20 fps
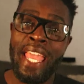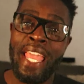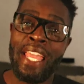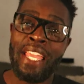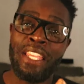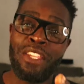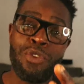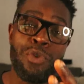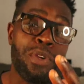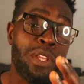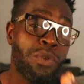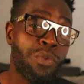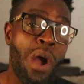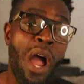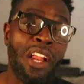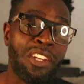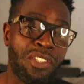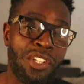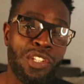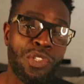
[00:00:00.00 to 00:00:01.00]
you can
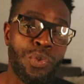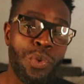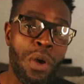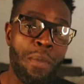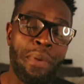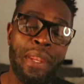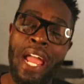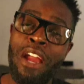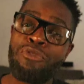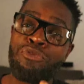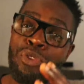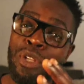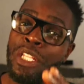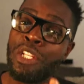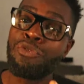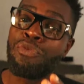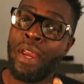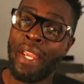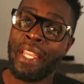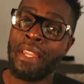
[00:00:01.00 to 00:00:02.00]
watch this one, but I really
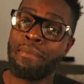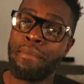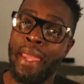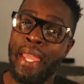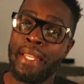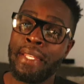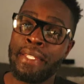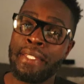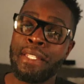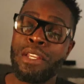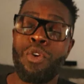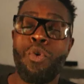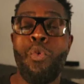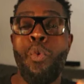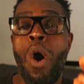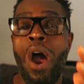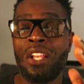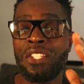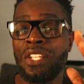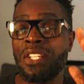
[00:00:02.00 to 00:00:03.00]
recommend
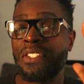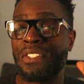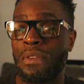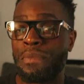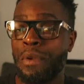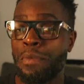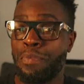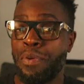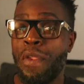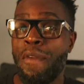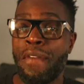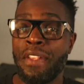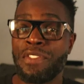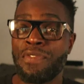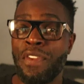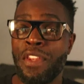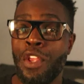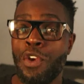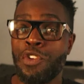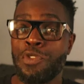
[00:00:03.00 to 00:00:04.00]
watching some of the previous videos,